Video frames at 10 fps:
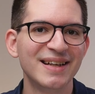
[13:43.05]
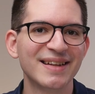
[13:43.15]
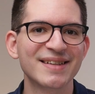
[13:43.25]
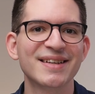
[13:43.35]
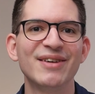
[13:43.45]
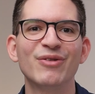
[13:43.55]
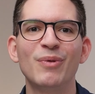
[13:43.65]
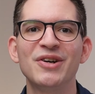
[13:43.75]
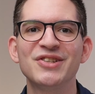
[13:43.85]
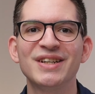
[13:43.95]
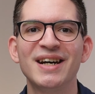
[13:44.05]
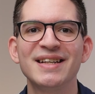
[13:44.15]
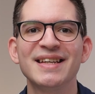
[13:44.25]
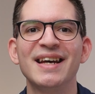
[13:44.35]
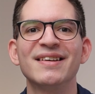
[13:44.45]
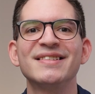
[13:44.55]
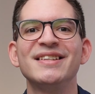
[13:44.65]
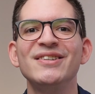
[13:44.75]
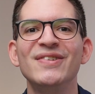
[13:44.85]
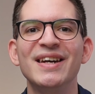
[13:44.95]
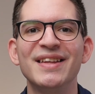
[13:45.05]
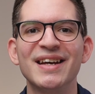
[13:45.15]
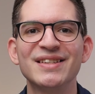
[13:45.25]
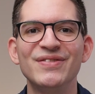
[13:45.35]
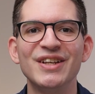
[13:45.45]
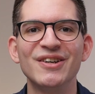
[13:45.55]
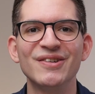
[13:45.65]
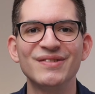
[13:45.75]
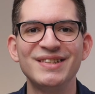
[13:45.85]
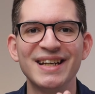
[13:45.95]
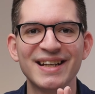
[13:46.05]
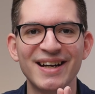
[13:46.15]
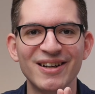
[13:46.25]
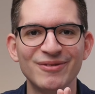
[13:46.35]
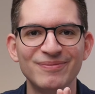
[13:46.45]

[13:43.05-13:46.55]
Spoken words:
Thanks again for watching guys, and I'll see you in the next video. Take care.